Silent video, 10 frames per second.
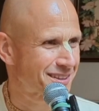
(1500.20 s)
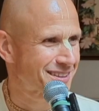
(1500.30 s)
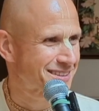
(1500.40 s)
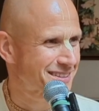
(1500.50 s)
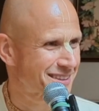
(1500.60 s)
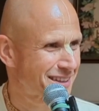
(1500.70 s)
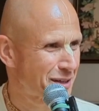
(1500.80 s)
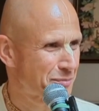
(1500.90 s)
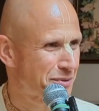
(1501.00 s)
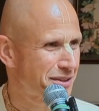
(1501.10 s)
this
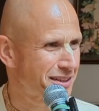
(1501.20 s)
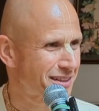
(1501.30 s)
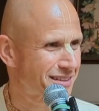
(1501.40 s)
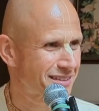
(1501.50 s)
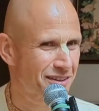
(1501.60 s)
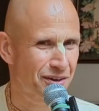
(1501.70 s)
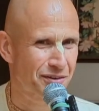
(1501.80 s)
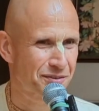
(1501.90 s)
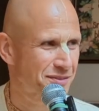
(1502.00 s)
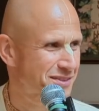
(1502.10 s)
period
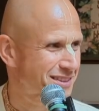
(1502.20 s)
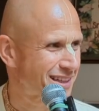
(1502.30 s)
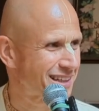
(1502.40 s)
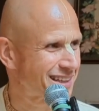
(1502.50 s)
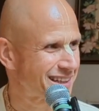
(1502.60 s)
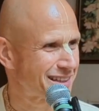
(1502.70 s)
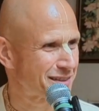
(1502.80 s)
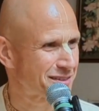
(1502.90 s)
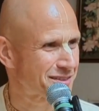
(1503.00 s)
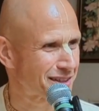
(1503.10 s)
of staying in
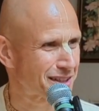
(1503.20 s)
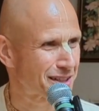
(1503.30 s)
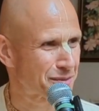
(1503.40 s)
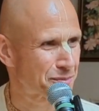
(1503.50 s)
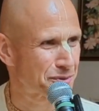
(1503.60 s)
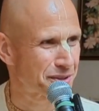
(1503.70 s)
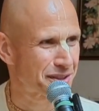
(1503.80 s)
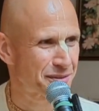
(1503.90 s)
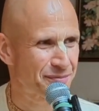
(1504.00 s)
Jagannath Puri.